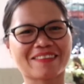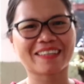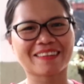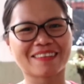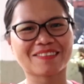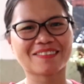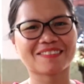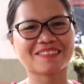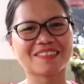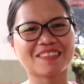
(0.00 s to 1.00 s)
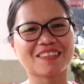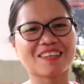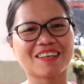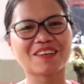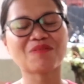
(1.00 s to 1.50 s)
right
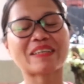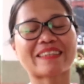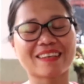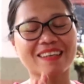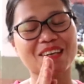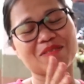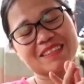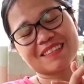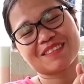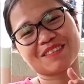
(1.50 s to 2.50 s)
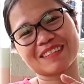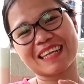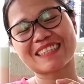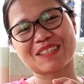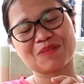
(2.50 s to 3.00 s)
now. All my thinking was,
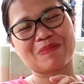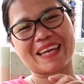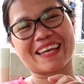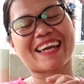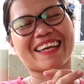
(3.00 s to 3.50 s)
that's too big.